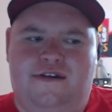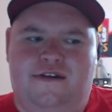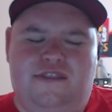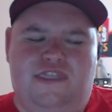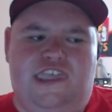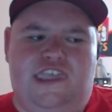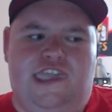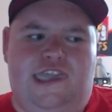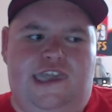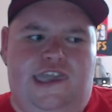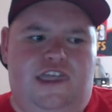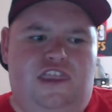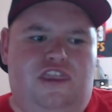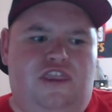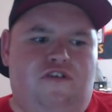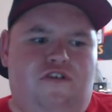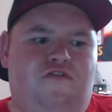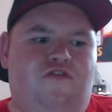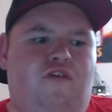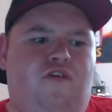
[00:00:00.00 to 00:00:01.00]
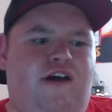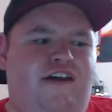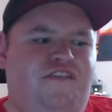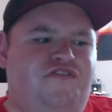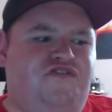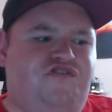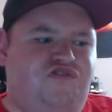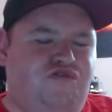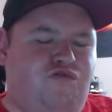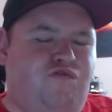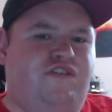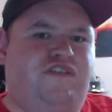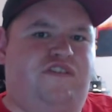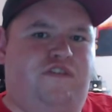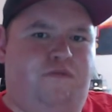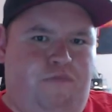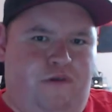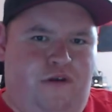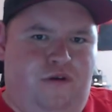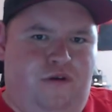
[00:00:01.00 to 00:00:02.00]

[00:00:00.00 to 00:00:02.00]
The end of life choice bill,